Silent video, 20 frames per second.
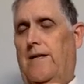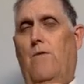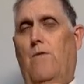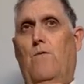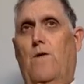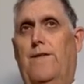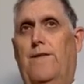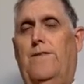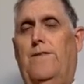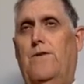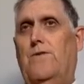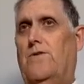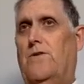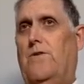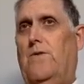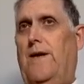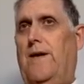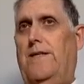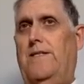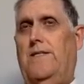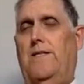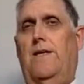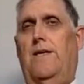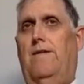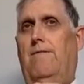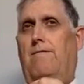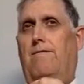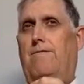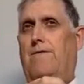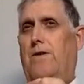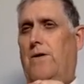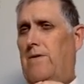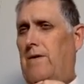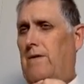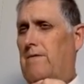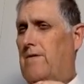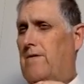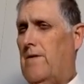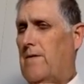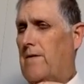They want those grades in
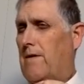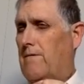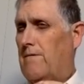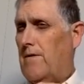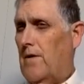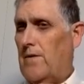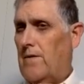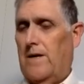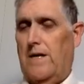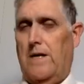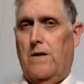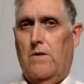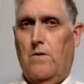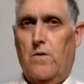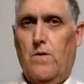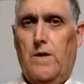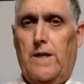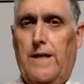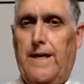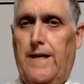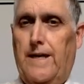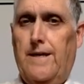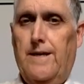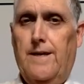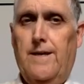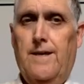very, very, very early.